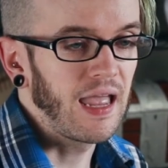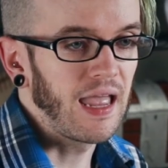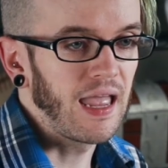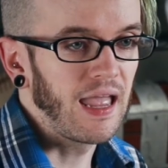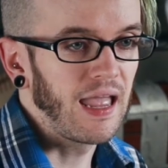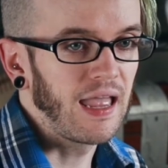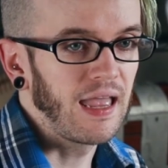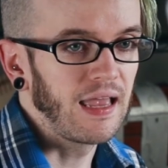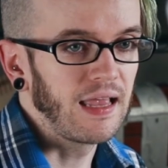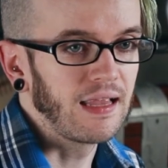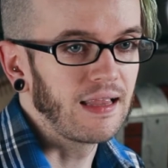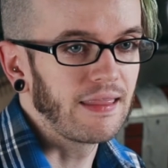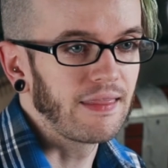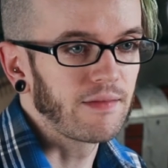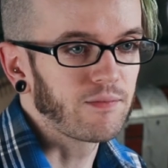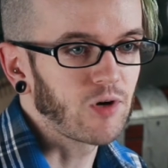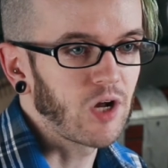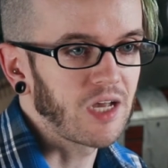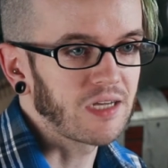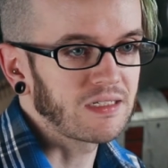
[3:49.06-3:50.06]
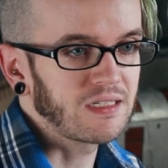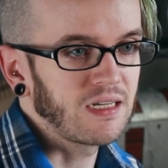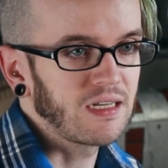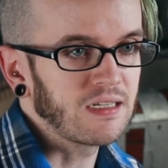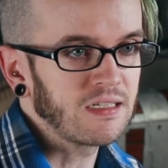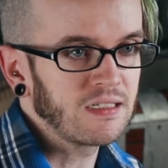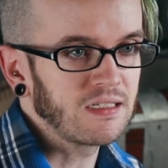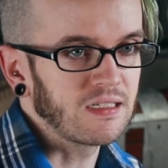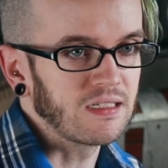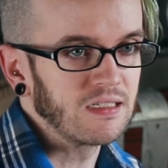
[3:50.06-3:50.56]
And the
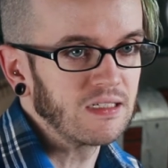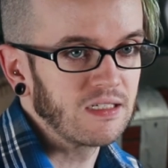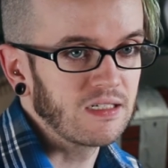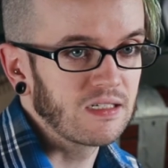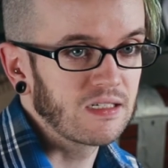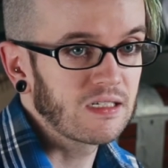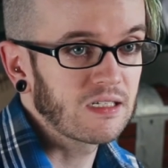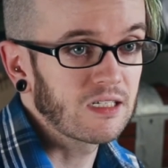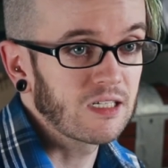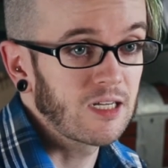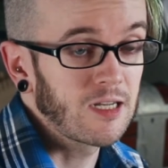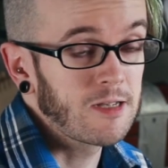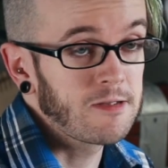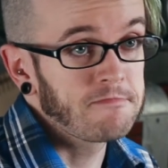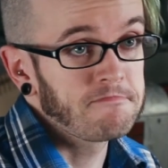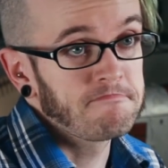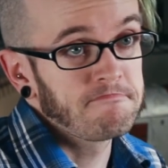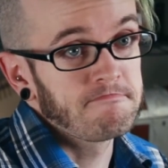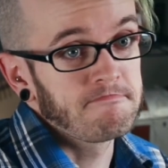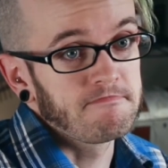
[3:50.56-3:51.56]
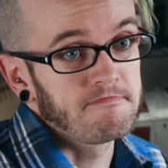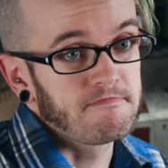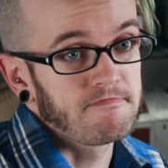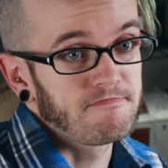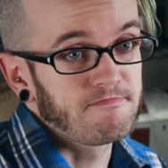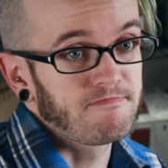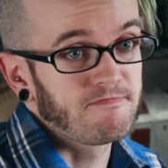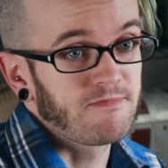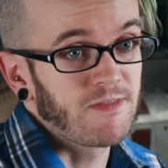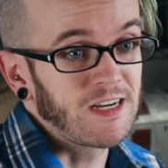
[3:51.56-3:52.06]
process is
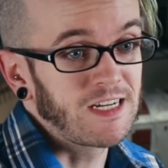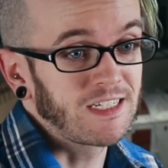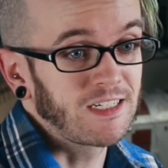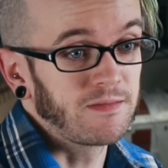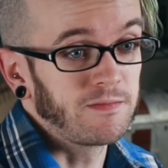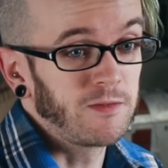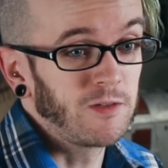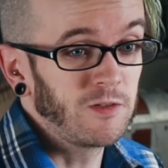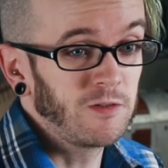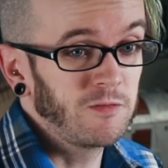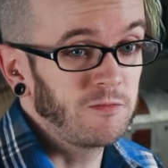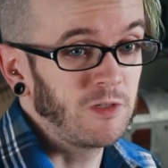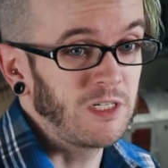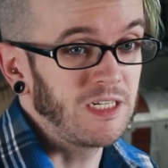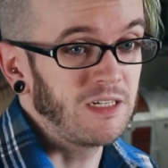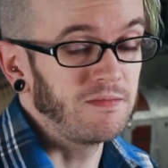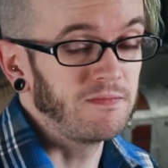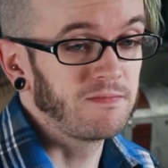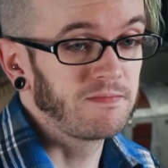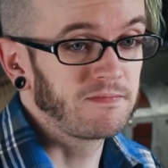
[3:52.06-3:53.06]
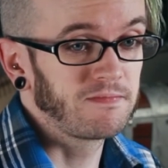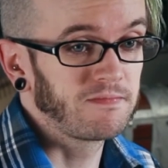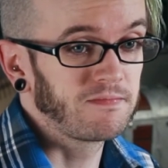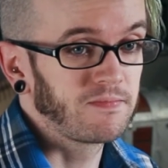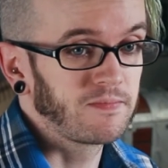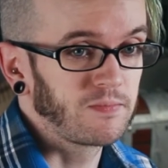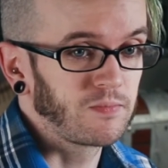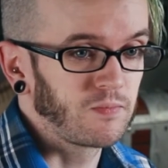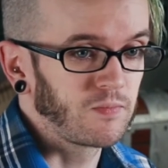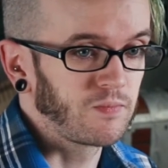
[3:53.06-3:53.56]
pretty simple. We
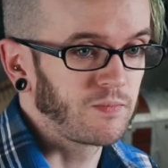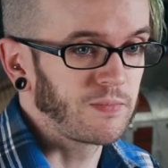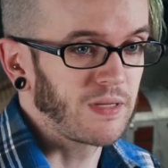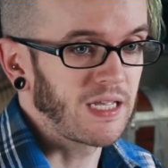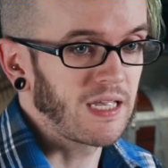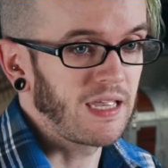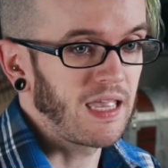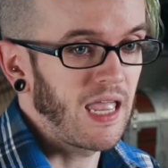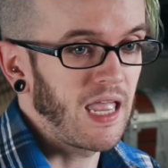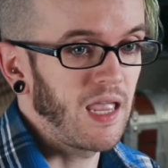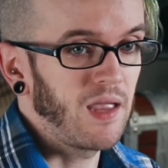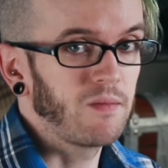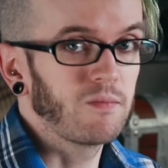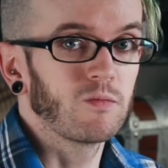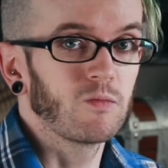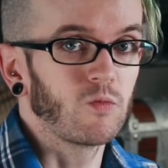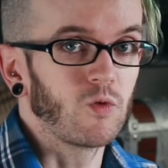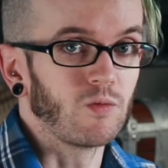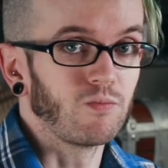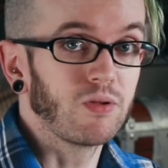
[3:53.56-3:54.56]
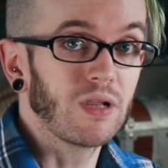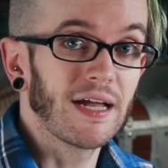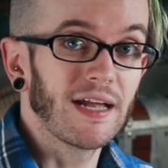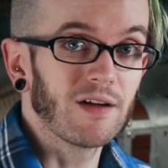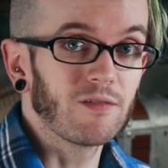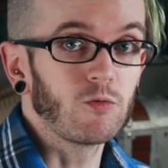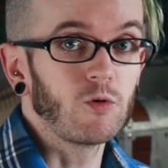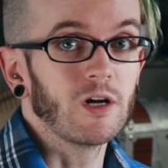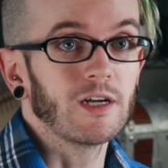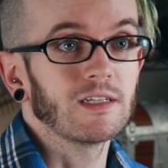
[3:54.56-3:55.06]
pick a game, we'll play
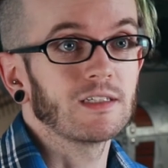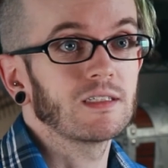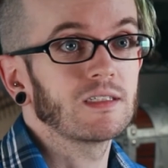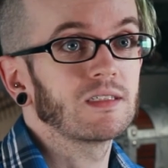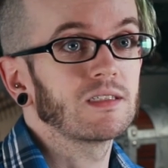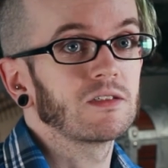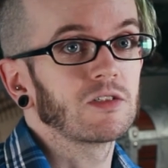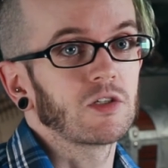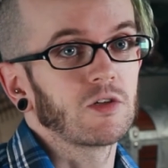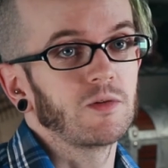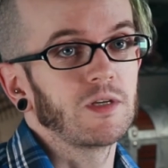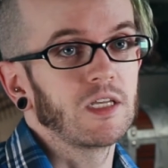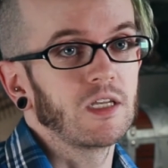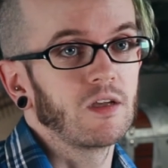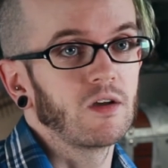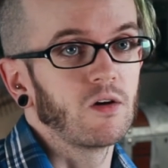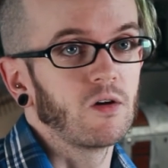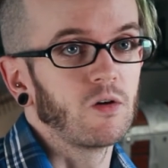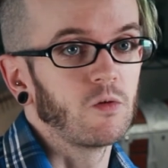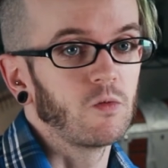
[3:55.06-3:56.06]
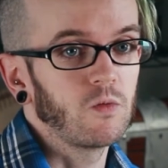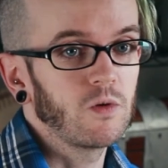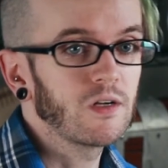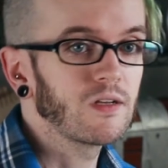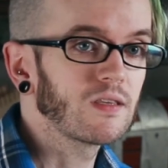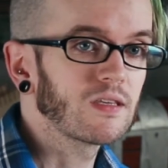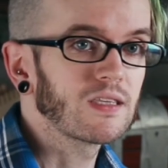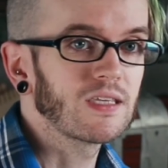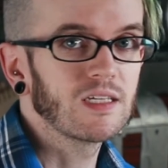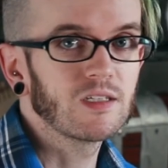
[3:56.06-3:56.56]
it once so we can go, what are
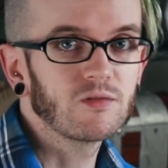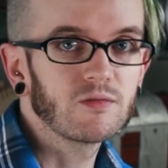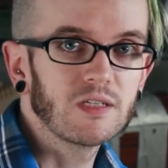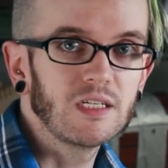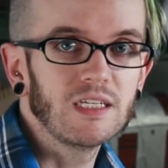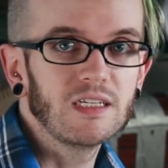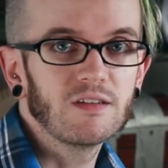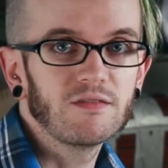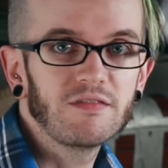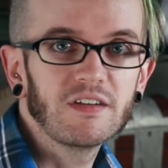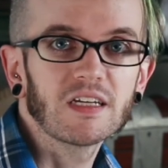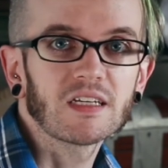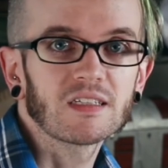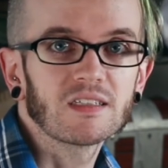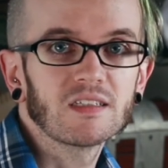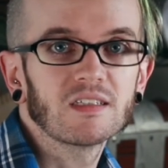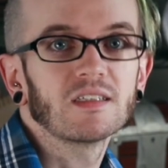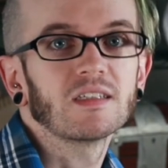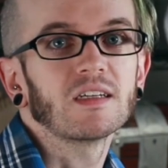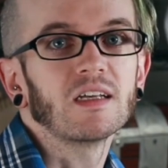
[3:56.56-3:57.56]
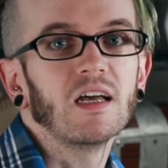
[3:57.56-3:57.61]
the things we need to fix?